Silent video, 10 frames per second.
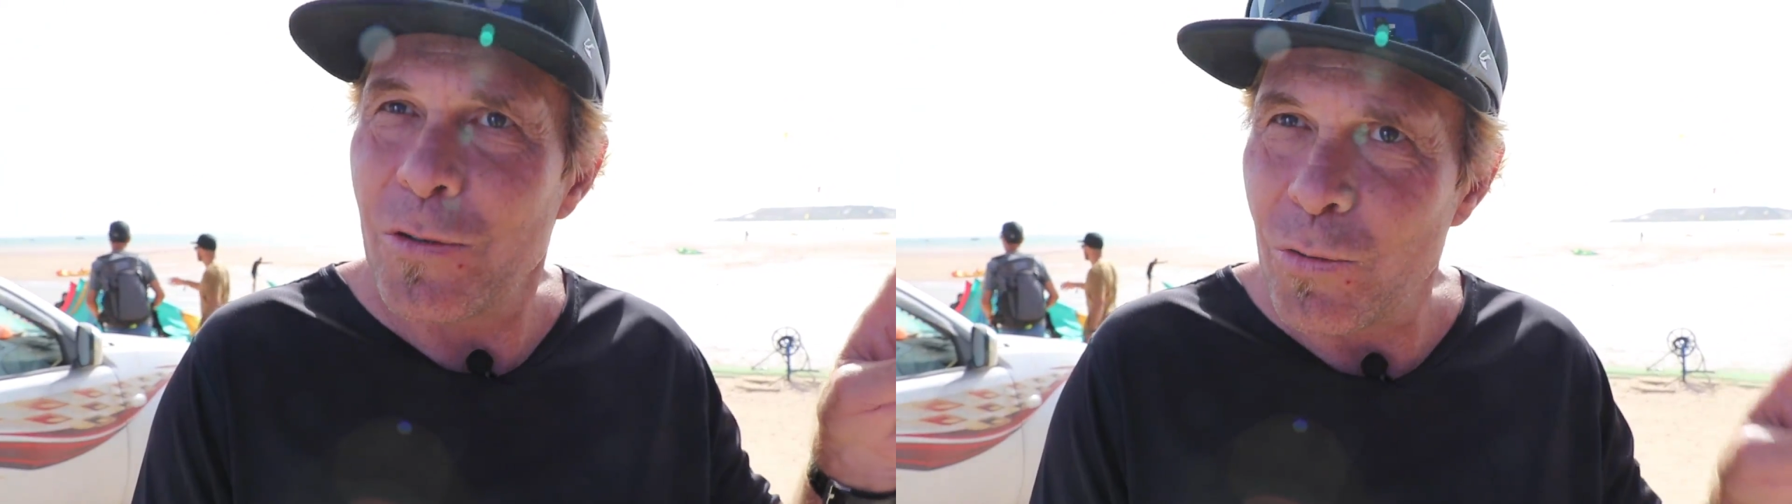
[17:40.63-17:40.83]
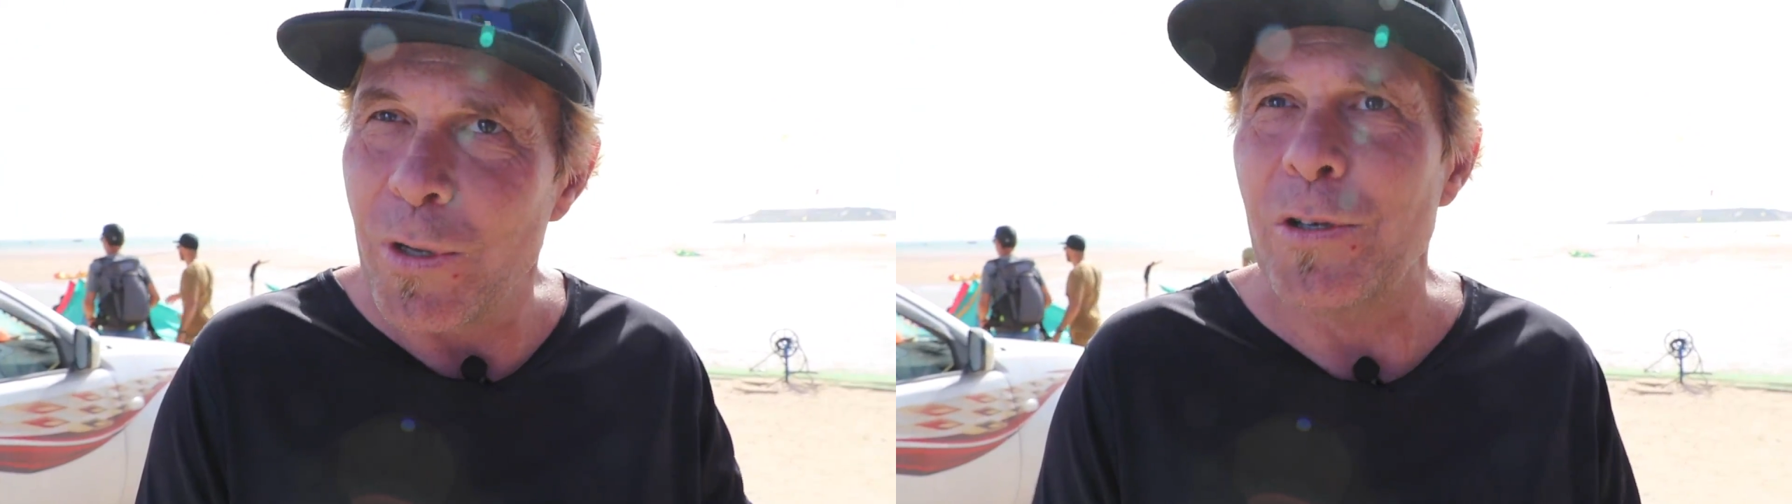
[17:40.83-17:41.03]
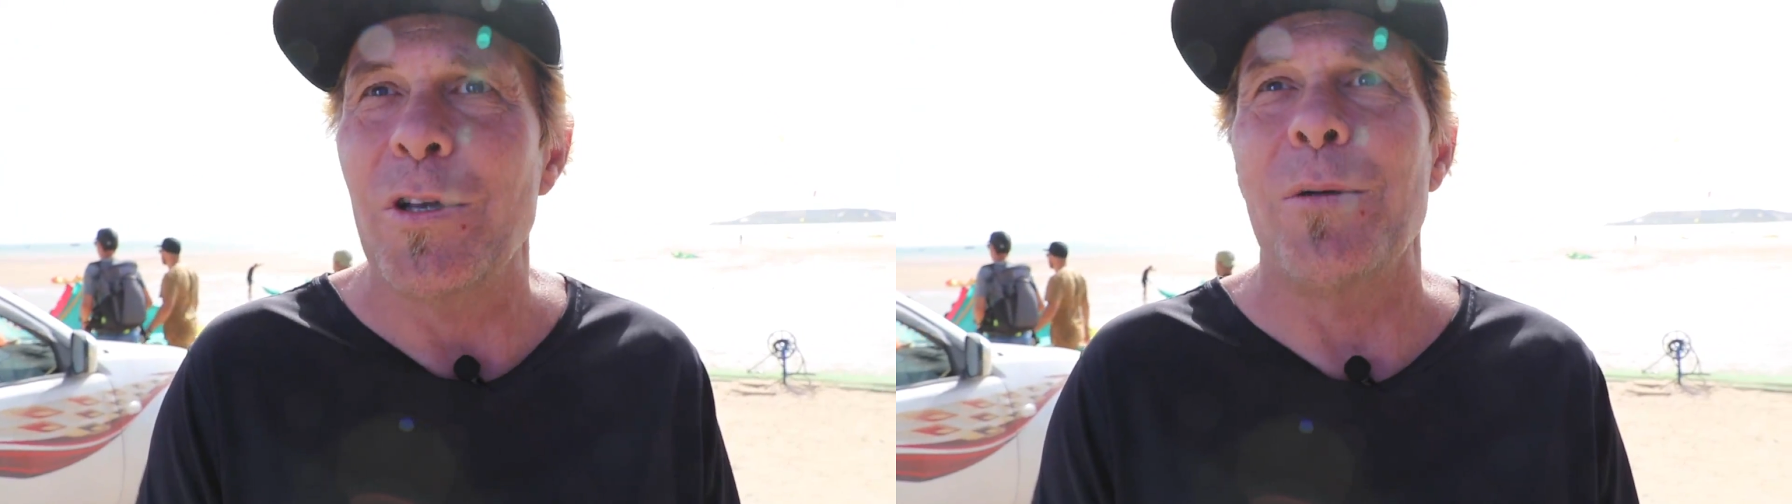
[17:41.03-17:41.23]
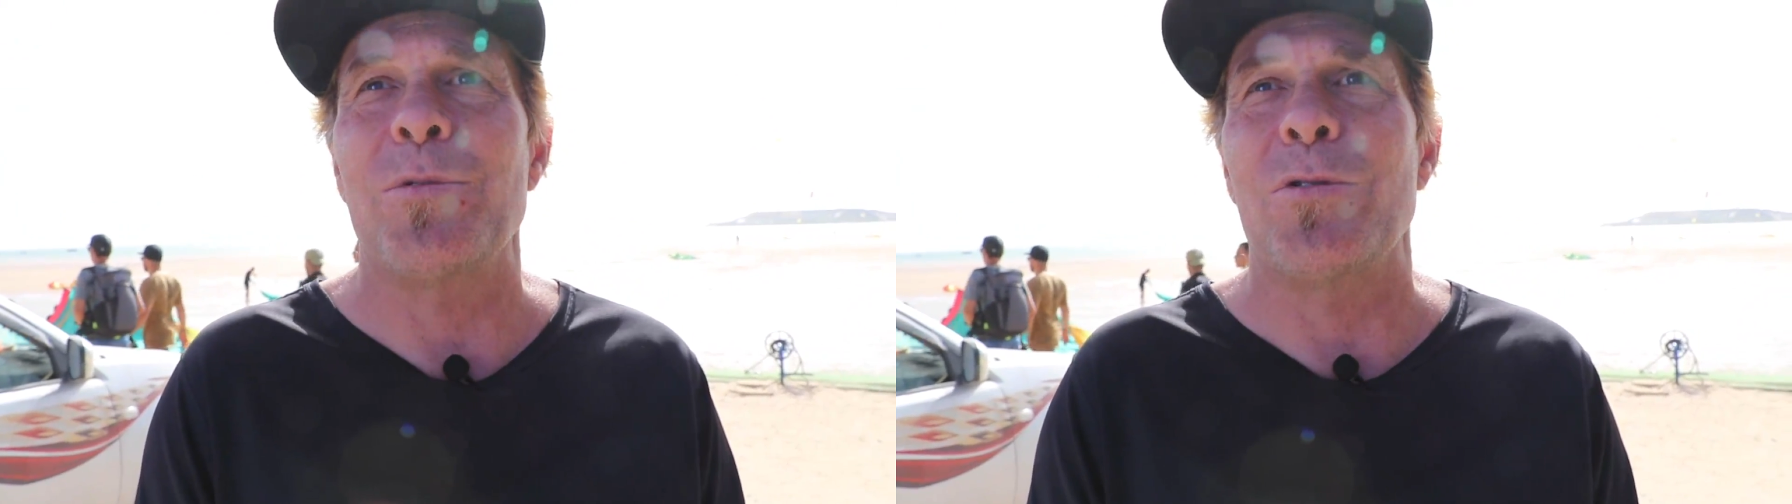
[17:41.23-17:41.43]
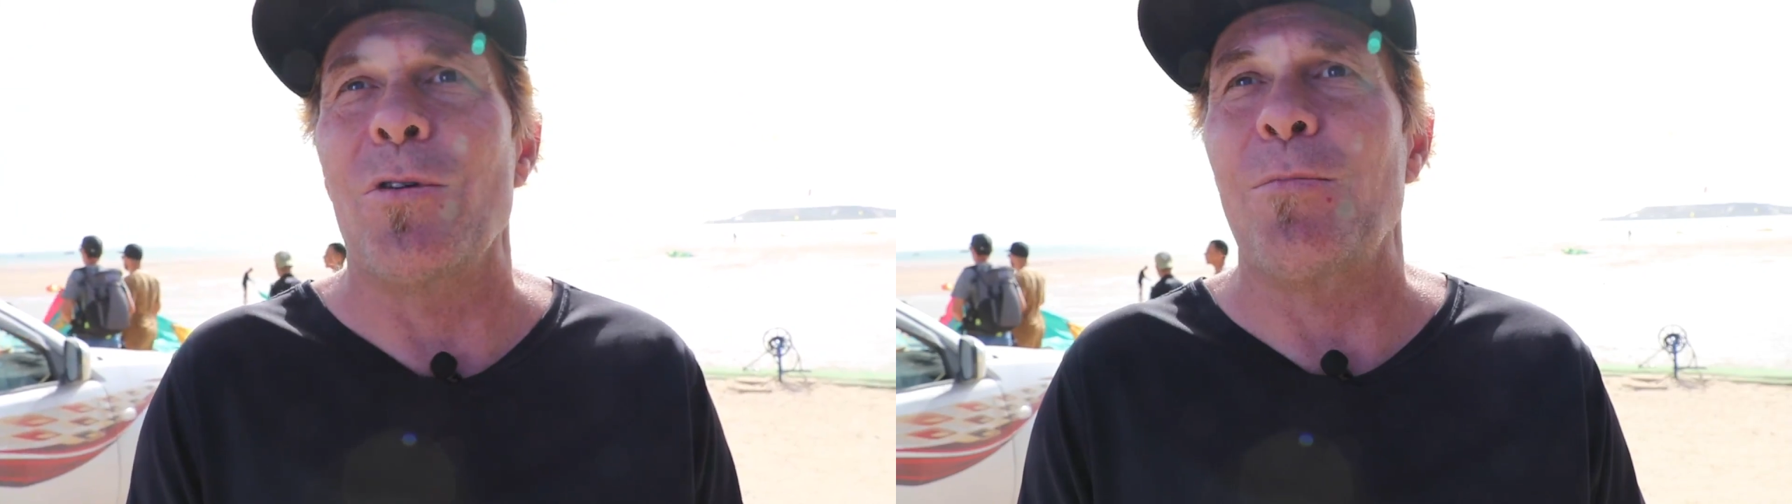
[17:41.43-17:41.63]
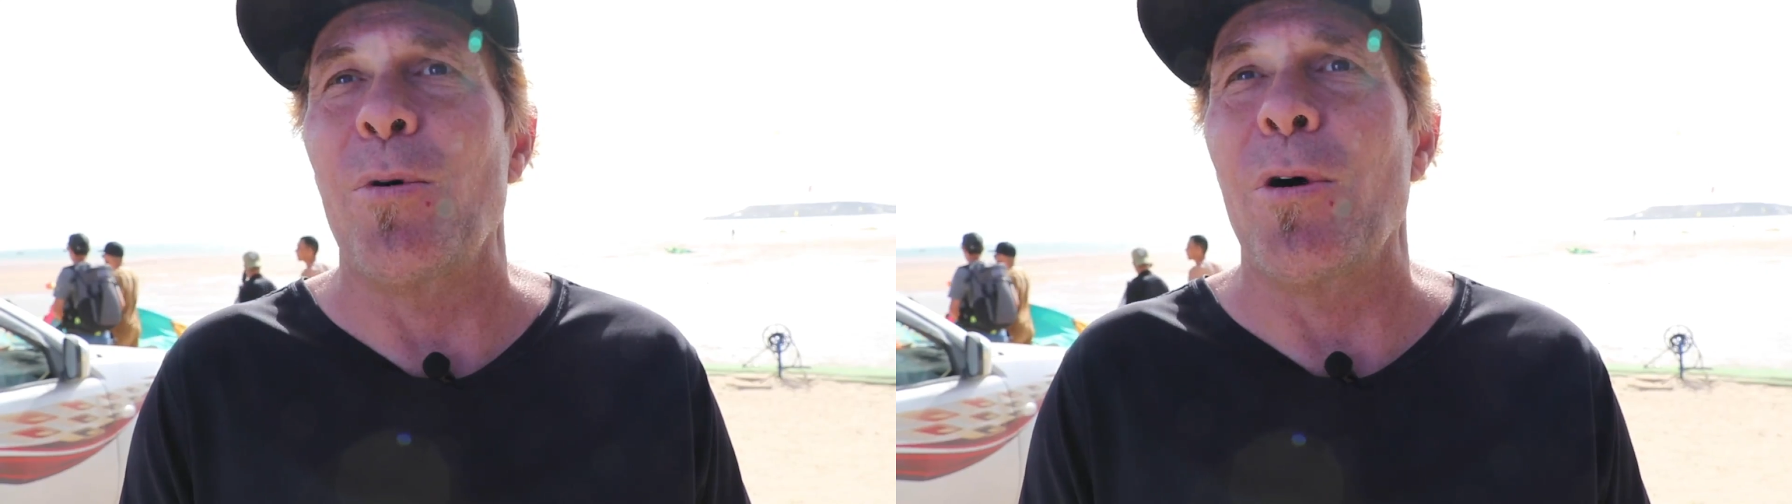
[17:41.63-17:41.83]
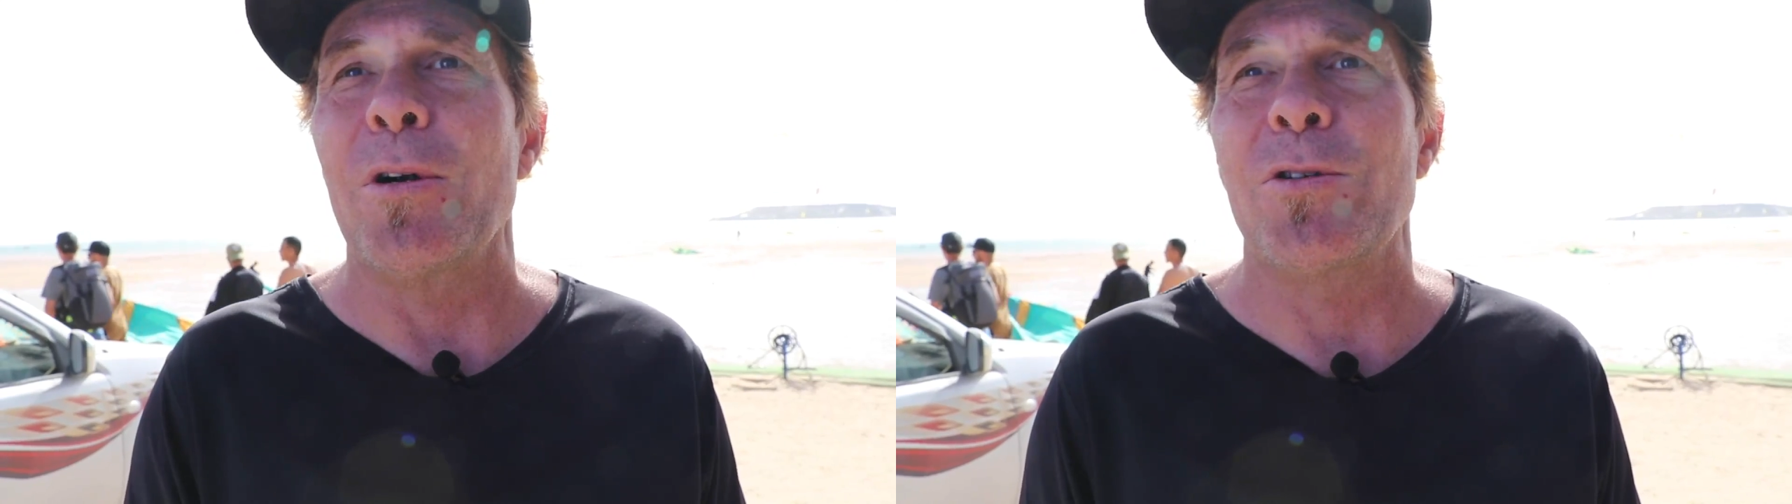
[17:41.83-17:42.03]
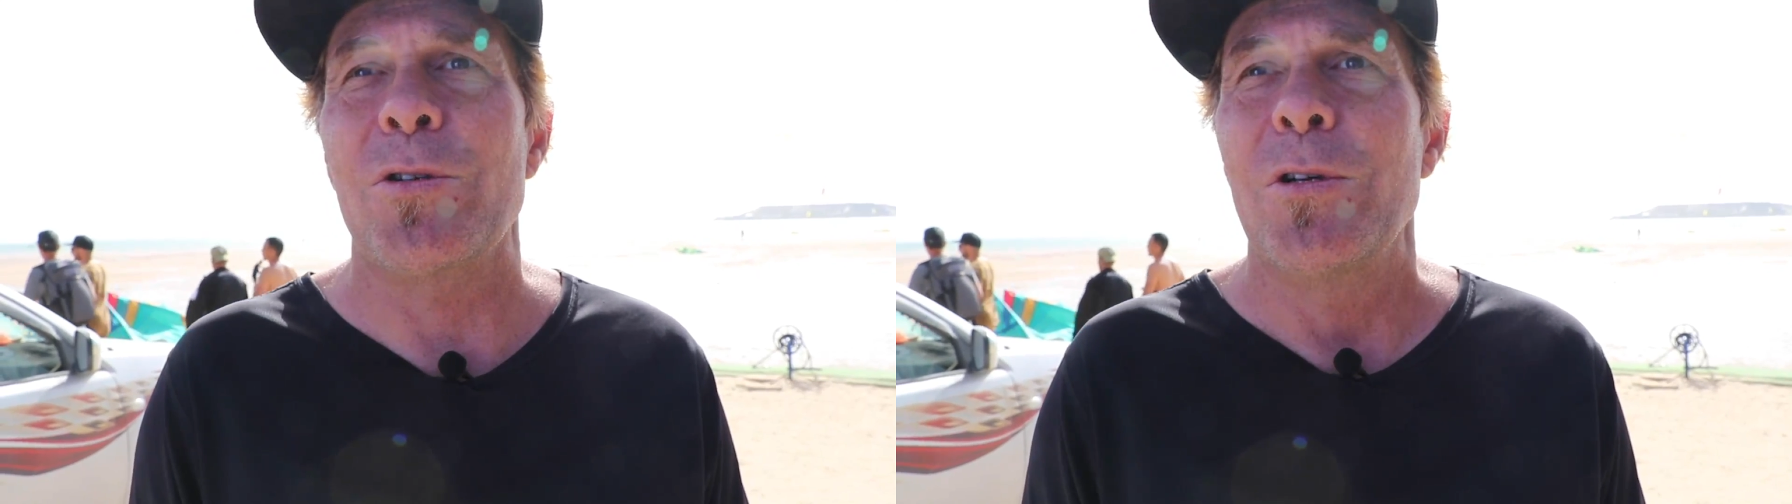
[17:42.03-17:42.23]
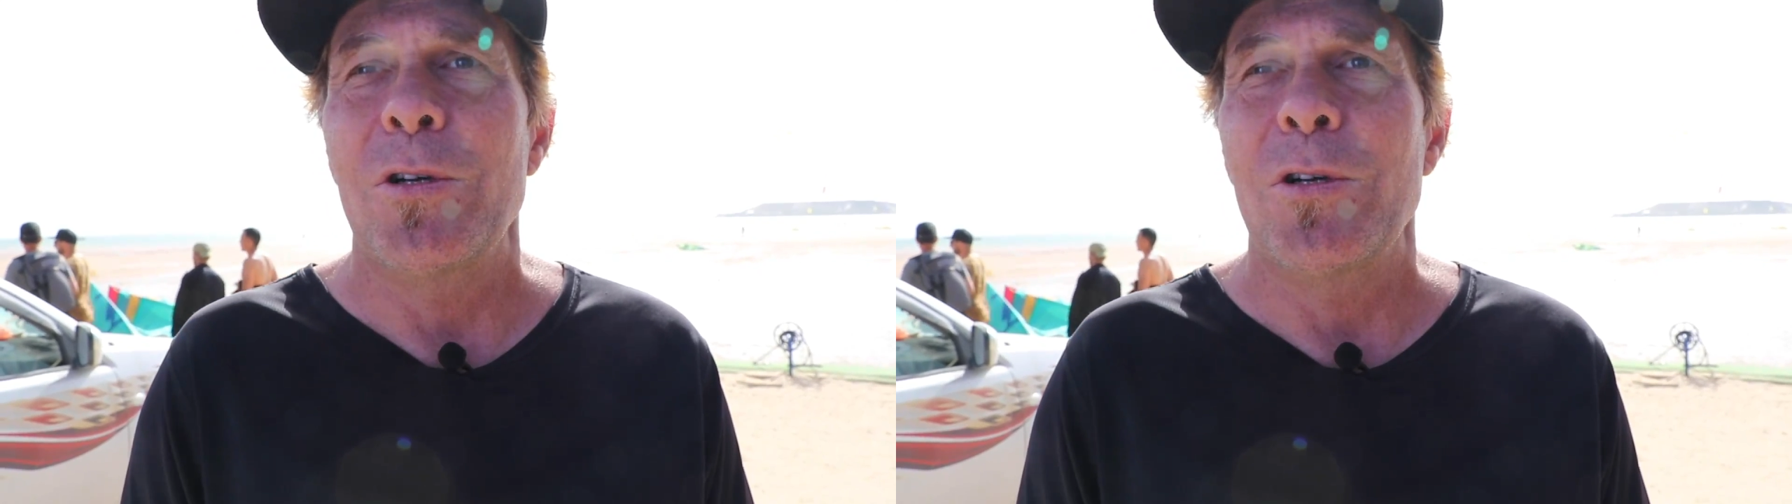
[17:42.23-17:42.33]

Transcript: twin tips, surfboards,